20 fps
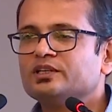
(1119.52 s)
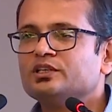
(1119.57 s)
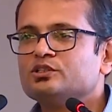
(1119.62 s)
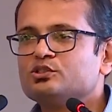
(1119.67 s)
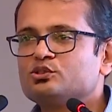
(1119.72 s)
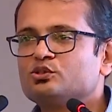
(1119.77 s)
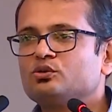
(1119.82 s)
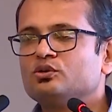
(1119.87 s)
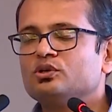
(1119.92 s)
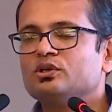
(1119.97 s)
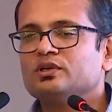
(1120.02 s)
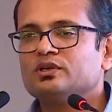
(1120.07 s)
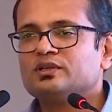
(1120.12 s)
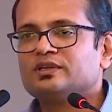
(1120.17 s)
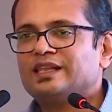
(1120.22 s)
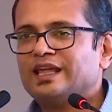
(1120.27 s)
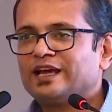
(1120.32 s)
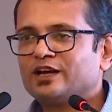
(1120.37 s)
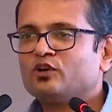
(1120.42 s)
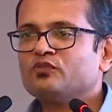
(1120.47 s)
So
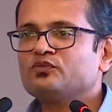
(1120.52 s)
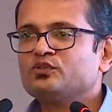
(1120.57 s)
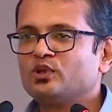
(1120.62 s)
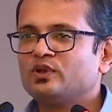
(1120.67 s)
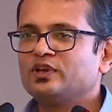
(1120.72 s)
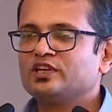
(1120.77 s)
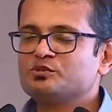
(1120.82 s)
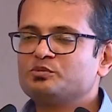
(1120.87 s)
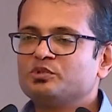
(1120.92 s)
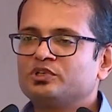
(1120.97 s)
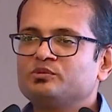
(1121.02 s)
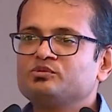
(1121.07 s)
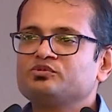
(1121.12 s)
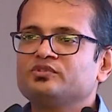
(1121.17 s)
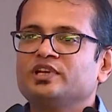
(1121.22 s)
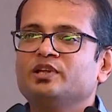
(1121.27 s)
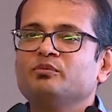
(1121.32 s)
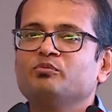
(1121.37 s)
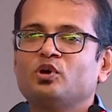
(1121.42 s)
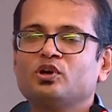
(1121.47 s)
lack of knowledge becomes
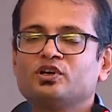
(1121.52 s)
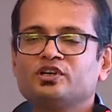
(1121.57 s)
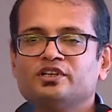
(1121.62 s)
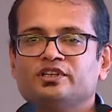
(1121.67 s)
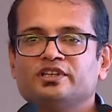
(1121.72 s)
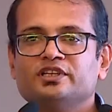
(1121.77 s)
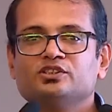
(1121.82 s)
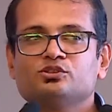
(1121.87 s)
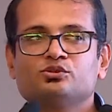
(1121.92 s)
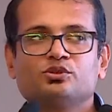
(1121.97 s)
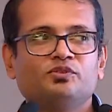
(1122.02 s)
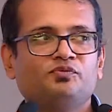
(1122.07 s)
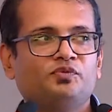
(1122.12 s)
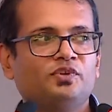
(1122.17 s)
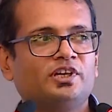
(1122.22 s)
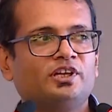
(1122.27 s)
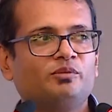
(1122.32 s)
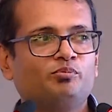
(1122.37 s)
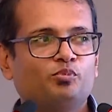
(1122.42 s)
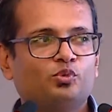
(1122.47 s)
very important thing. So if you
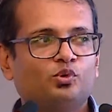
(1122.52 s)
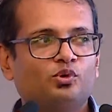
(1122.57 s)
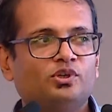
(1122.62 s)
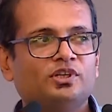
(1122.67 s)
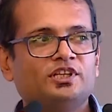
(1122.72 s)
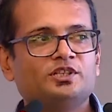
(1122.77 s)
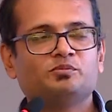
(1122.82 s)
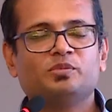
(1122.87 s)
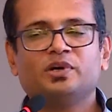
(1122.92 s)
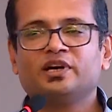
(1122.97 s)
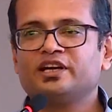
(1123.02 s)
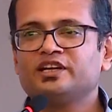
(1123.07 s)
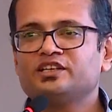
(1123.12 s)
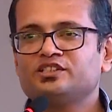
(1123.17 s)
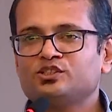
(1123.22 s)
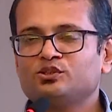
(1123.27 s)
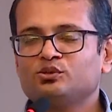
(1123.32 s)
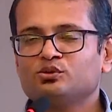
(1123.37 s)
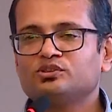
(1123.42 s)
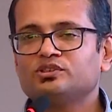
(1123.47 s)
can put these buckets
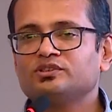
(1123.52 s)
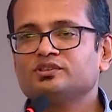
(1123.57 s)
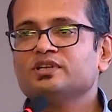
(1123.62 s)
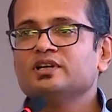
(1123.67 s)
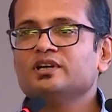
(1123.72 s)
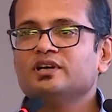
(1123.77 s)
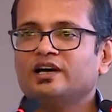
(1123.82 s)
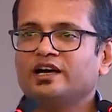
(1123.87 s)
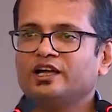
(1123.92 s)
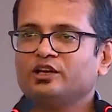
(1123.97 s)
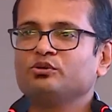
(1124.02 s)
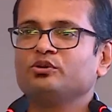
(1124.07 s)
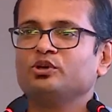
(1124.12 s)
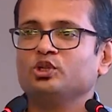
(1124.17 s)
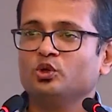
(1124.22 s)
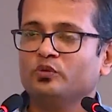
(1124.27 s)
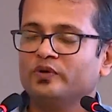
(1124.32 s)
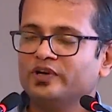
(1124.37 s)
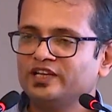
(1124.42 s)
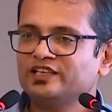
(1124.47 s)
into this, are you
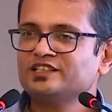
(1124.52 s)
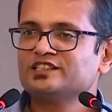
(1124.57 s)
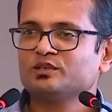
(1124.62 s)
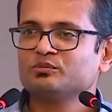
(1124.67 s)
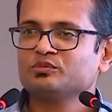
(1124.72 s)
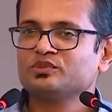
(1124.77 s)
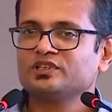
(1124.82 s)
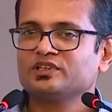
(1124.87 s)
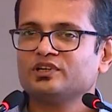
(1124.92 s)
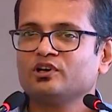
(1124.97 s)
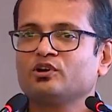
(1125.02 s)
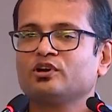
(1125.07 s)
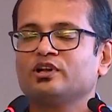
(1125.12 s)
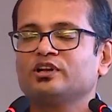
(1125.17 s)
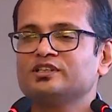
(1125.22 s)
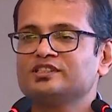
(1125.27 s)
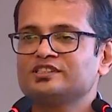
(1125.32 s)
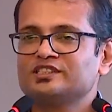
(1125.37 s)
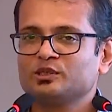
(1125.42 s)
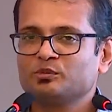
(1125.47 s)
innovating something, or are
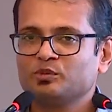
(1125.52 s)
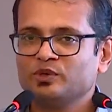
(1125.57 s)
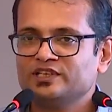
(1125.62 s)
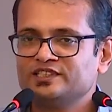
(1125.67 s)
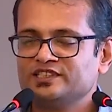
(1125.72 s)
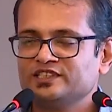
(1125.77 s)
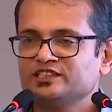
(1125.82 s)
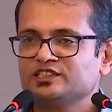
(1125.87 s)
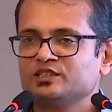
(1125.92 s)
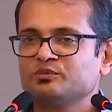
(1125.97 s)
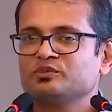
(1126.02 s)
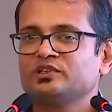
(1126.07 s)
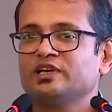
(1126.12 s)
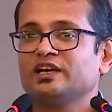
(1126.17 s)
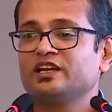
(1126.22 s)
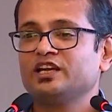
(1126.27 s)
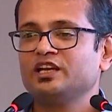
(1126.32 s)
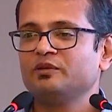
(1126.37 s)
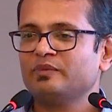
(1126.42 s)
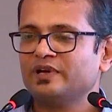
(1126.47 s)
you just replacing something,
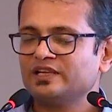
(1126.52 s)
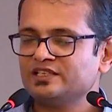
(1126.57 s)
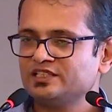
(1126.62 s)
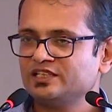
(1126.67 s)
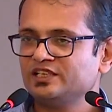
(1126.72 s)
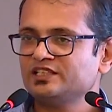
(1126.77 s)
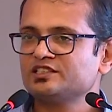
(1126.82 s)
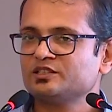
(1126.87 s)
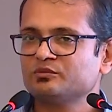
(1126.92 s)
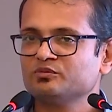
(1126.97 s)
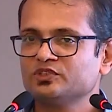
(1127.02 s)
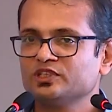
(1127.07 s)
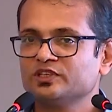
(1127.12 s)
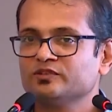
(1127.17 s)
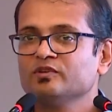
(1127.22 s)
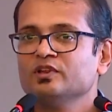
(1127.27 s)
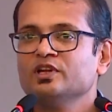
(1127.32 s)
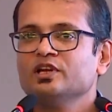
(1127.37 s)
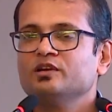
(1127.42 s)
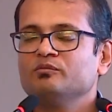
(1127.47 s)
are you reimagining something?
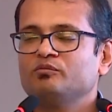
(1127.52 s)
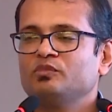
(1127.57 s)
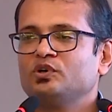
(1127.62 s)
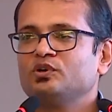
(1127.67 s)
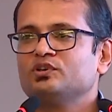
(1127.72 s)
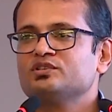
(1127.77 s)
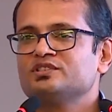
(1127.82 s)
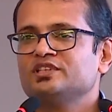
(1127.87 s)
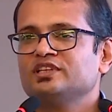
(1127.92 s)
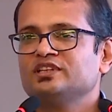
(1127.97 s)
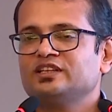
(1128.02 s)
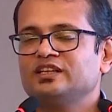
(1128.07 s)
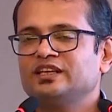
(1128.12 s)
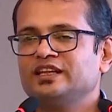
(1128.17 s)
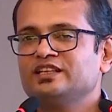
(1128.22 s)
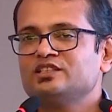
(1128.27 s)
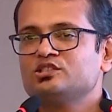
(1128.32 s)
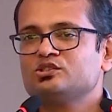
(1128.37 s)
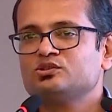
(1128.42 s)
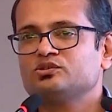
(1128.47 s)
Because then the
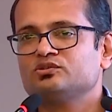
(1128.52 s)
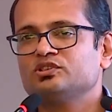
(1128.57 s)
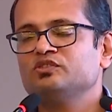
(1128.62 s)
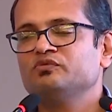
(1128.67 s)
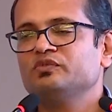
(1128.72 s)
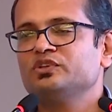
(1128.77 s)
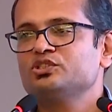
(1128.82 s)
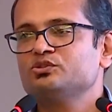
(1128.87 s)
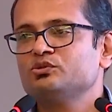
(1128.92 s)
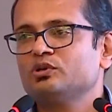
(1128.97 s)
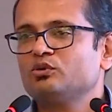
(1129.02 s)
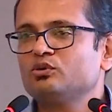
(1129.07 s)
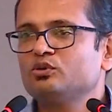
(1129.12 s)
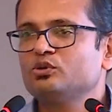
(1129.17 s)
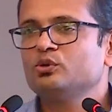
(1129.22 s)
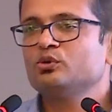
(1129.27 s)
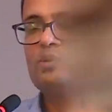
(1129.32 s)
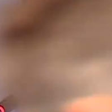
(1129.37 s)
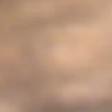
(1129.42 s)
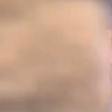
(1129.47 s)
lens in which you are going
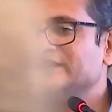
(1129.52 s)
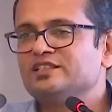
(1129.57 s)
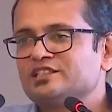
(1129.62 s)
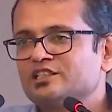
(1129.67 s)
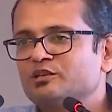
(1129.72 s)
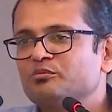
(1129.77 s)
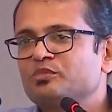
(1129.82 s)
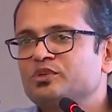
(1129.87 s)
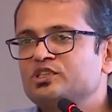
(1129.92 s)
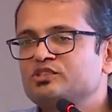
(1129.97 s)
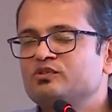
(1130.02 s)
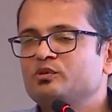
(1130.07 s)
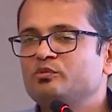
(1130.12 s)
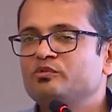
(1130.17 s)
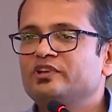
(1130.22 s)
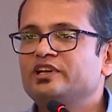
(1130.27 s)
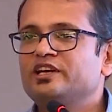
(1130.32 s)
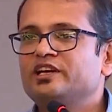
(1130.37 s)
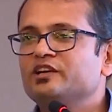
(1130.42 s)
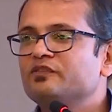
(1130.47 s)
to look at these companies will
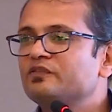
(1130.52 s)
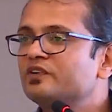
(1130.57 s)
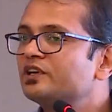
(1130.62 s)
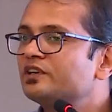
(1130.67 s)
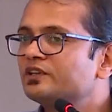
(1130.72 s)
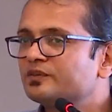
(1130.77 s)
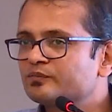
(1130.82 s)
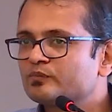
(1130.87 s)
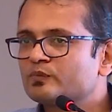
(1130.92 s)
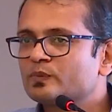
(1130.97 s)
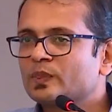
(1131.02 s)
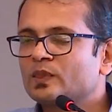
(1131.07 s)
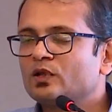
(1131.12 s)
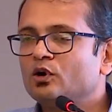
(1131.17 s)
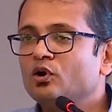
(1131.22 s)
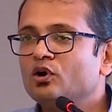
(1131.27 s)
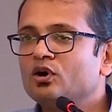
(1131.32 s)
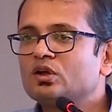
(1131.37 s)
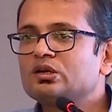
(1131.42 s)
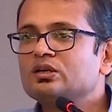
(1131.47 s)
be very different.
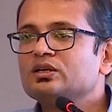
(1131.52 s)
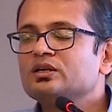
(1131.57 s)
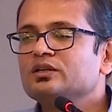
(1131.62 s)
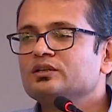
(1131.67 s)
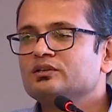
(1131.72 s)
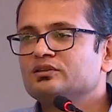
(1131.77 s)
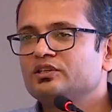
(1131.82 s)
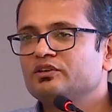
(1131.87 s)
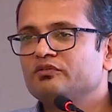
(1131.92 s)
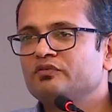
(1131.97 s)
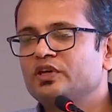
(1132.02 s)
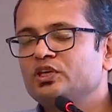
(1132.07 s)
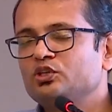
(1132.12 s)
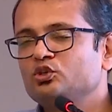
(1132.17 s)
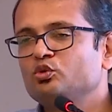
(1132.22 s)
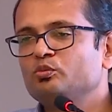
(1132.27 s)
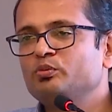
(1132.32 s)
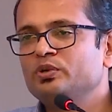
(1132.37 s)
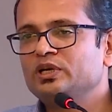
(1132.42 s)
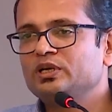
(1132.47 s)
Or the way
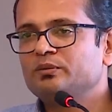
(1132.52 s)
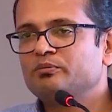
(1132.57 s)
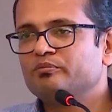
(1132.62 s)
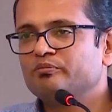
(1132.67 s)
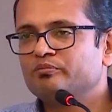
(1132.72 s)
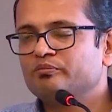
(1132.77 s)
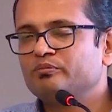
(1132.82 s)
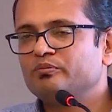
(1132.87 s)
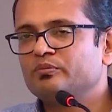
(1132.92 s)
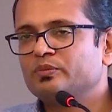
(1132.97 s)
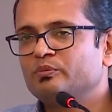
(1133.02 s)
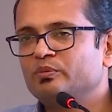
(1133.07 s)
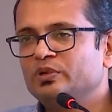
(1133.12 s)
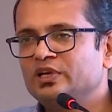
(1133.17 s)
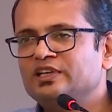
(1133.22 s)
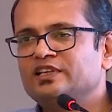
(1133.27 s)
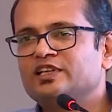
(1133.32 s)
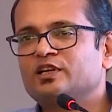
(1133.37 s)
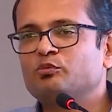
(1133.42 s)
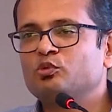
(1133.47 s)
you
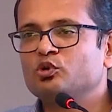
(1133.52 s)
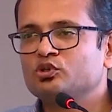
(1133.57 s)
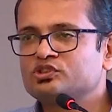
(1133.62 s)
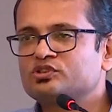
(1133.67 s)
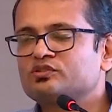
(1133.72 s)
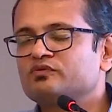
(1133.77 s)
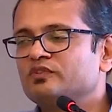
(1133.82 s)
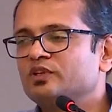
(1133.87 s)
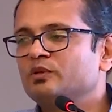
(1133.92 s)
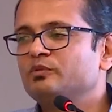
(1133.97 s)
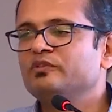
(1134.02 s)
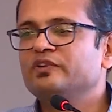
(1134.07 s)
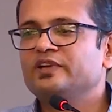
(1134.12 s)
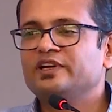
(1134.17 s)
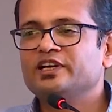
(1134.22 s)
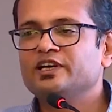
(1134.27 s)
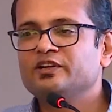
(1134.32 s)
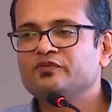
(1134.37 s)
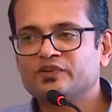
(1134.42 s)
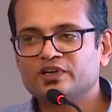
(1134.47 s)
build their books will be
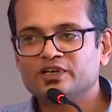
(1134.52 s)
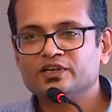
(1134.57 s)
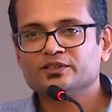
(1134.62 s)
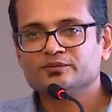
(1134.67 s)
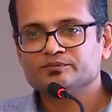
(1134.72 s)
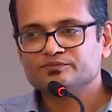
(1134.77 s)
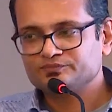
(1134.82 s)
very different,